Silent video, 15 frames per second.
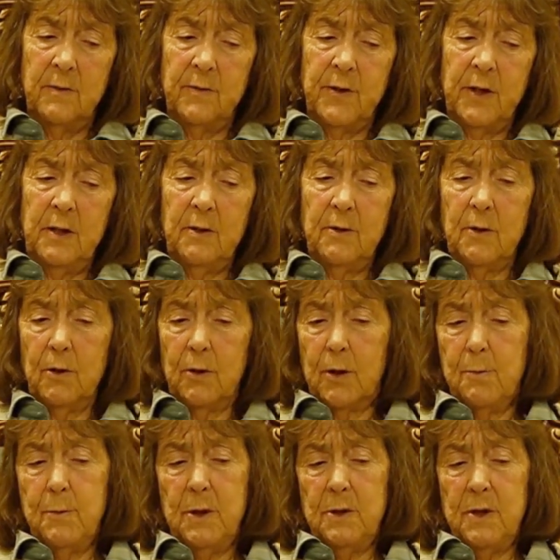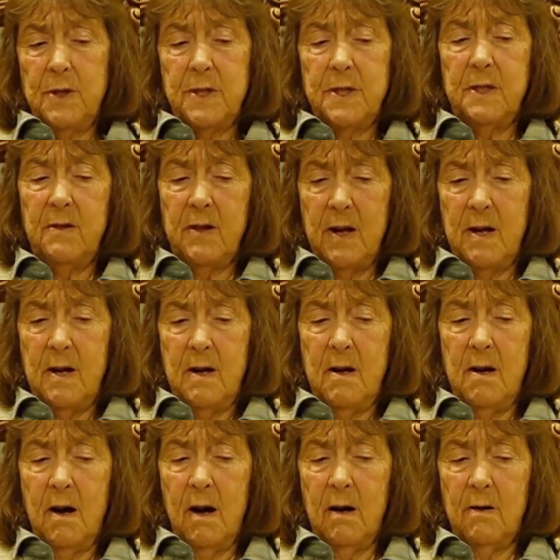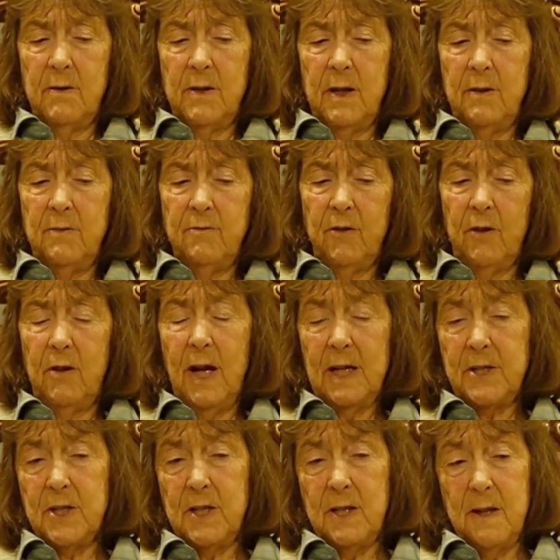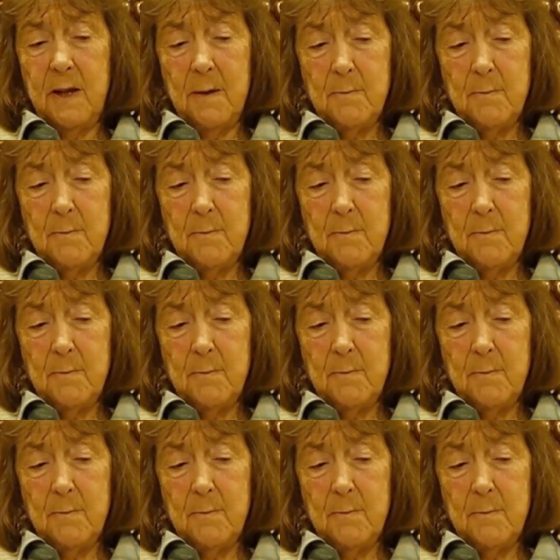local communities there are involved. Actually, they're